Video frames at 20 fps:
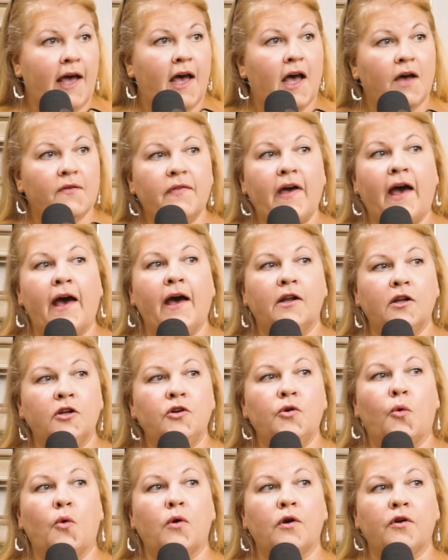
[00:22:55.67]
to have
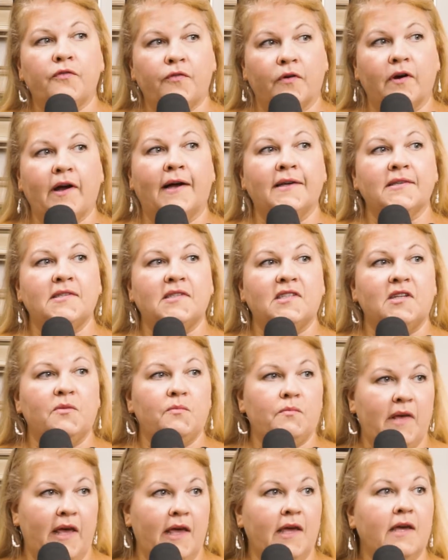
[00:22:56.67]
that in order for us
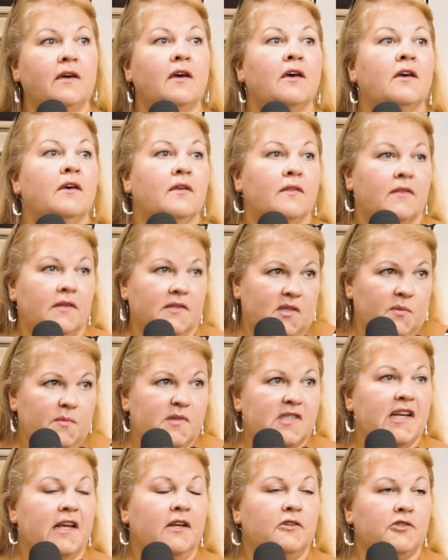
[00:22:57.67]
to make the
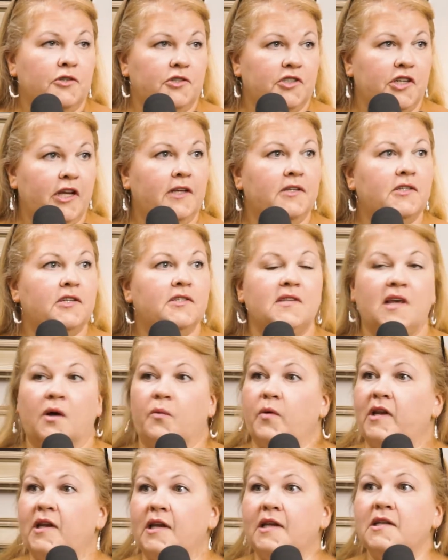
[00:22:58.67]
substantial changes
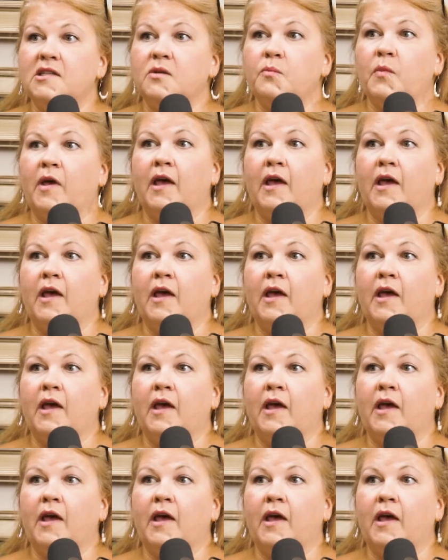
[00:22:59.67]
that we need to